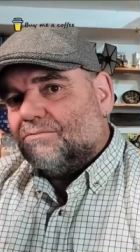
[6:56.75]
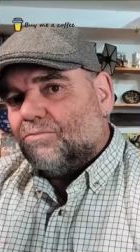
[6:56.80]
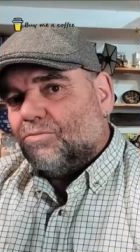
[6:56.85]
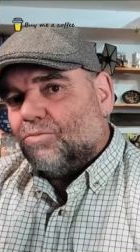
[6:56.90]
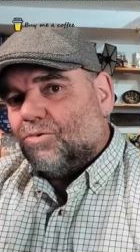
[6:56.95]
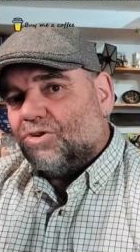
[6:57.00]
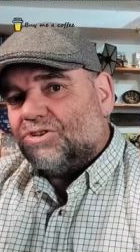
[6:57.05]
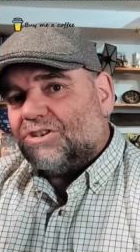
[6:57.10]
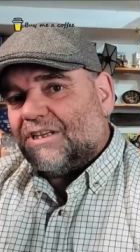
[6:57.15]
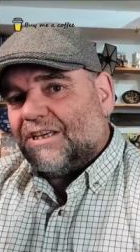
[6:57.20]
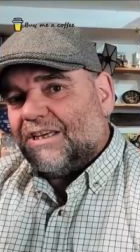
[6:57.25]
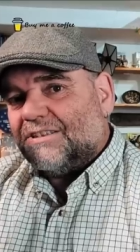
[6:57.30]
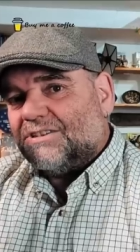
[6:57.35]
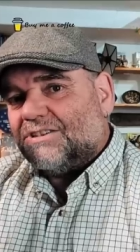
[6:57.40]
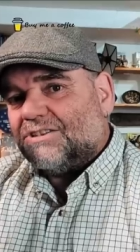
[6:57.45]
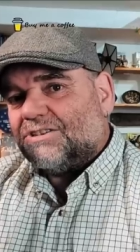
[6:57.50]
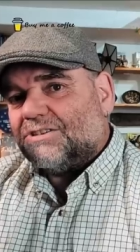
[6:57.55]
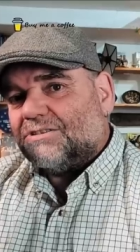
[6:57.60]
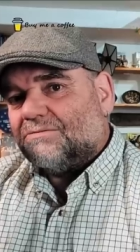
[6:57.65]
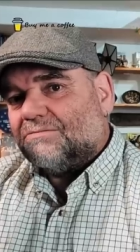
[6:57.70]
Was
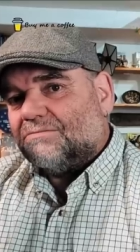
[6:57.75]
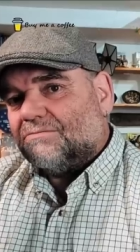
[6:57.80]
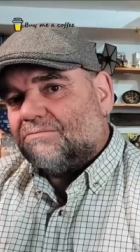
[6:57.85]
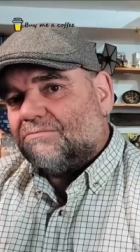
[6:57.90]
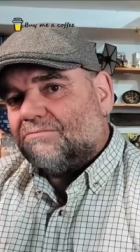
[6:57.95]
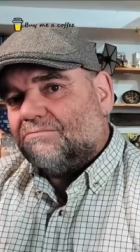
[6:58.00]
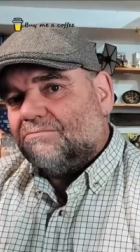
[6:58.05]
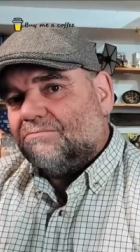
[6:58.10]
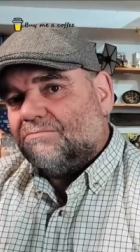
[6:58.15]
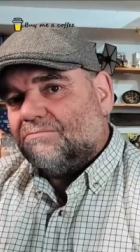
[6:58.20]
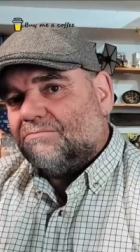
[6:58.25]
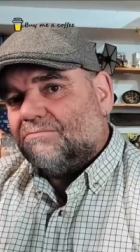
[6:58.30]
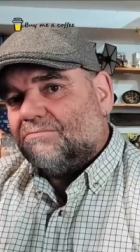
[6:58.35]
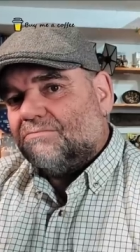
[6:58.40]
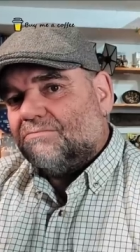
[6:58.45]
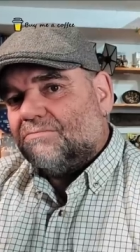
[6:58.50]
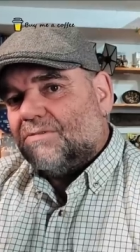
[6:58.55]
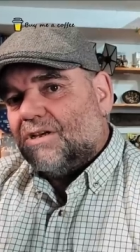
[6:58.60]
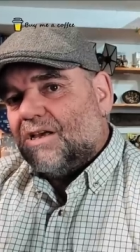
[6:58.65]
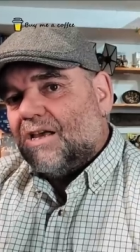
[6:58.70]
his.
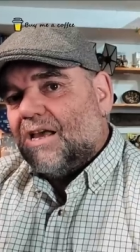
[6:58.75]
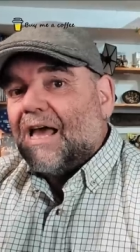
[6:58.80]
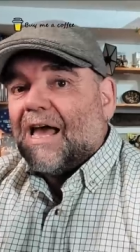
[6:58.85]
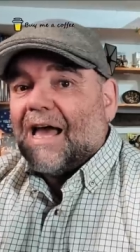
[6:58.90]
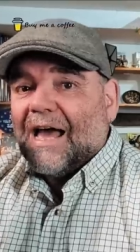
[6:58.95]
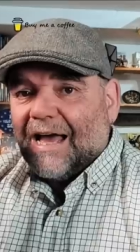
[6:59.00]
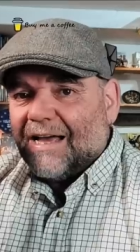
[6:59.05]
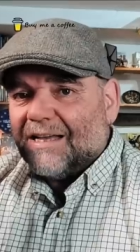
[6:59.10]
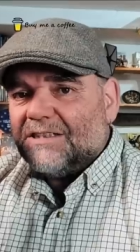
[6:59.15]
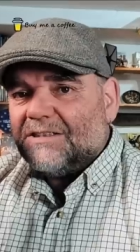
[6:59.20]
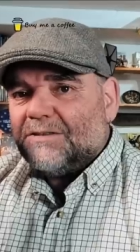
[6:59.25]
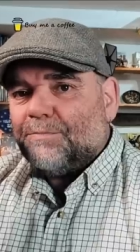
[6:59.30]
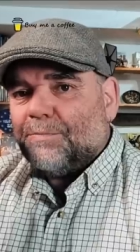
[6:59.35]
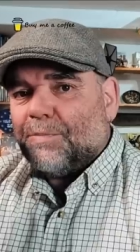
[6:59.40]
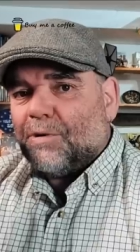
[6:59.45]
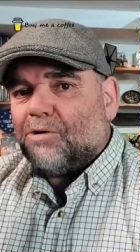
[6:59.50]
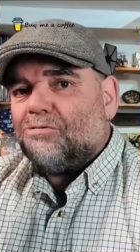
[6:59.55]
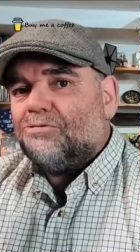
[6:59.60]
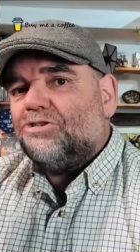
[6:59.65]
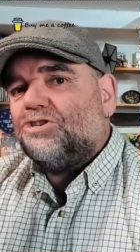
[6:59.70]
And
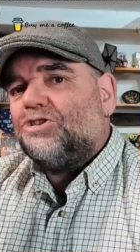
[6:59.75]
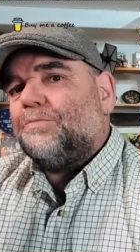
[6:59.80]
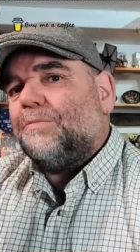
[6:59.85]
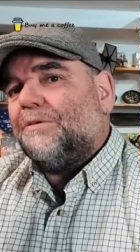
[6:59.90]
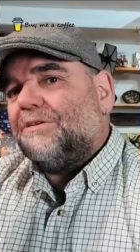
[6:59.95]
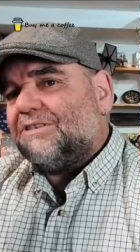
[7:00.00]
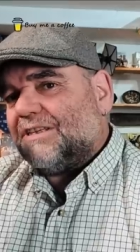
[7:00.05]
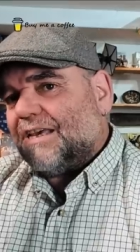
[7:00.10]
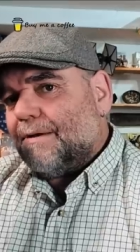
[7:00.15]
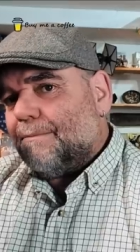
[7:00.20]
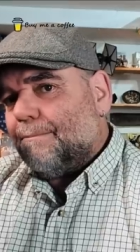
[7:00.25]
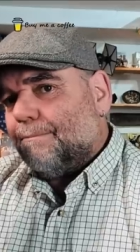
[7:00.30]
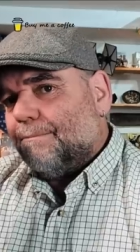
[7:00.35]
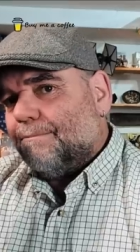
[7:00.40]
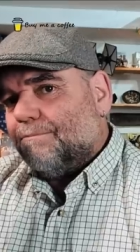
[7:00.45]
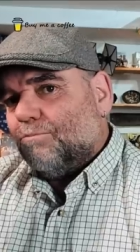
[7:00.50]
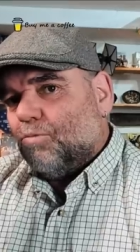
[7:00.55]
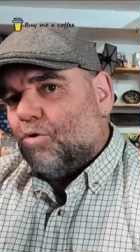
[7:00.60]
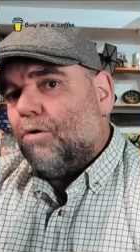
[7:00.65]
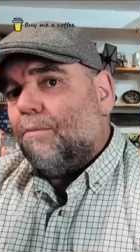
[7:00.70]
Boris must get
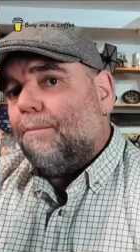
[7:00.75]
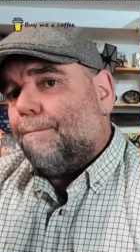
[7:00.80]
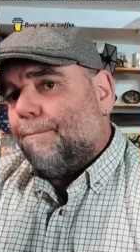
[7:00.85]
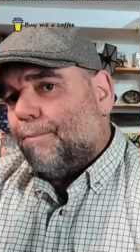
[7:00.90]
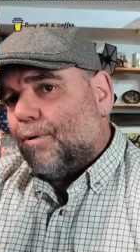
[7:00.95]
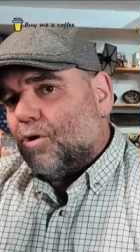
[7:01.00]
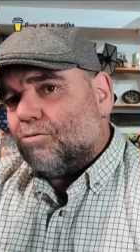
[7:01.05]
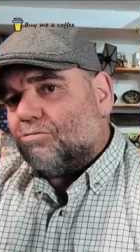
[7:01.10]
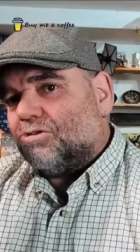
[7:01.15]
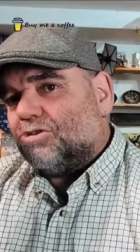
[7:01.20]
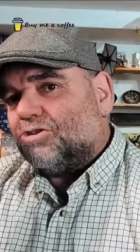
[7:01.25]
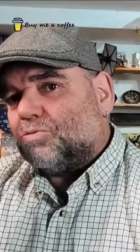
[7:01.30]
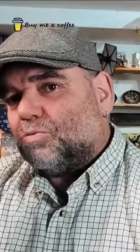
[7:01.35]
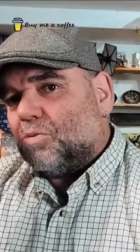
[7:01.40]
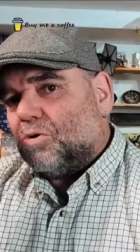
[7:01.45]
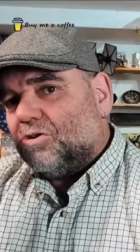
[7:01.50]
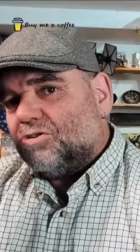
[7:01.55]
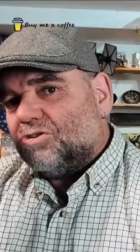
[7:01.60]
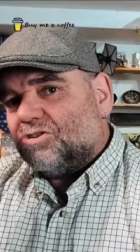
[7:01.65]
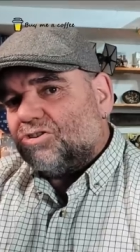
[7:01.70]
what Boris
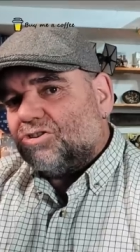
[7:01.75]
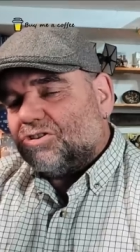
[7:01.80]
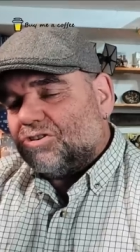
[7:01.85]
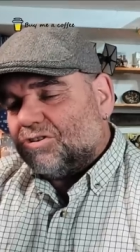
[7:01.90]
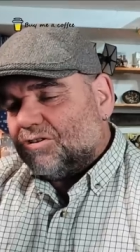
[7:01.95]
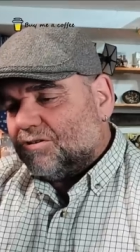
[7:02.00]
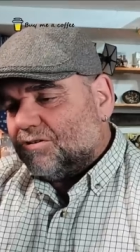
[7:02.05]
wants.